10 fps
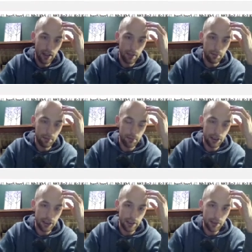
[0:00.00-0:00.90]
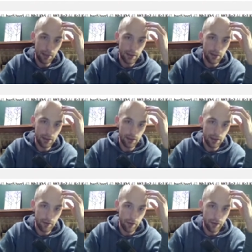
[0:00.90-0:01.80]
Seeing the possibilities
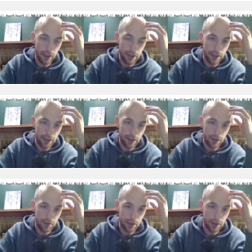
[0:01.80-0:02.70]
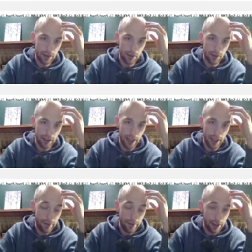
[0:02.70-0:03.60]
of advancing your rook to an
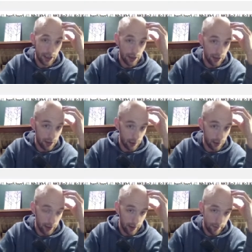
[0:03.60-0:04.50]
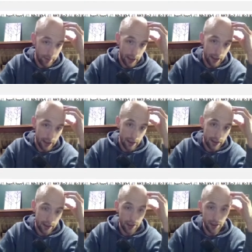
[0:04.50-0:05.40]
advantageous square,
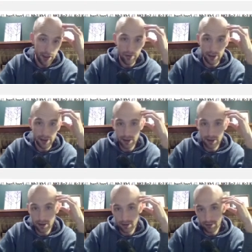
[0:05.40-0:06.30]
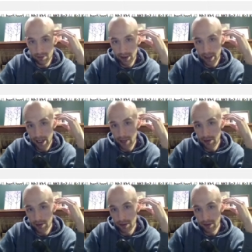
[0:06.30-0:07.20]
such that if it's
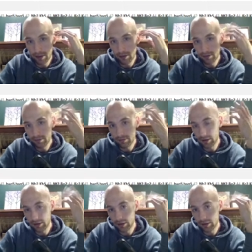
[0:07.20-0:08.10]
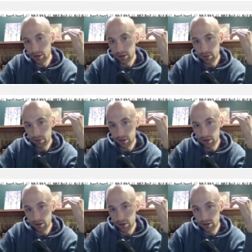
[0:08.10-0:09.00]
recaptured, then you could do something good